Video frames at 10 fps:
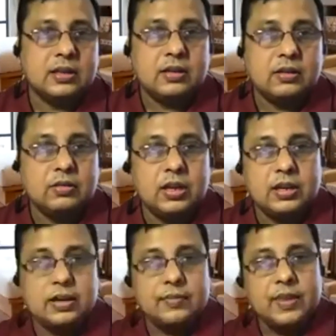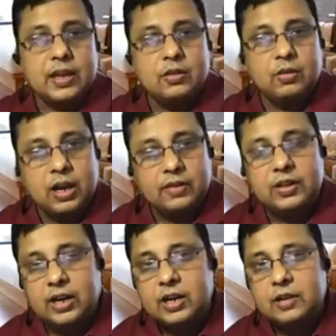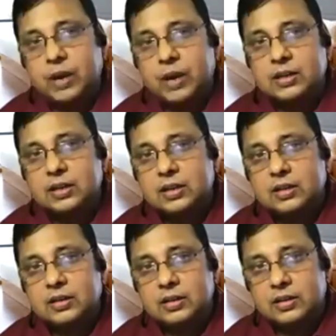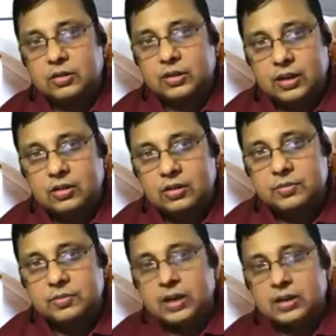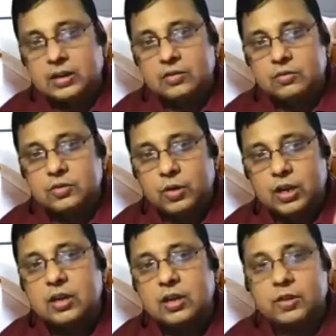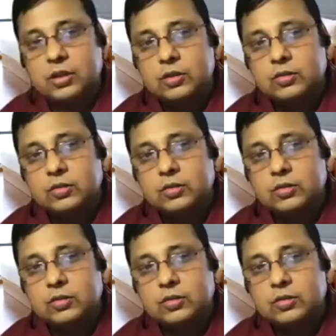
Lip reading: Okay. you have the right partner. Your technology partner who's working with you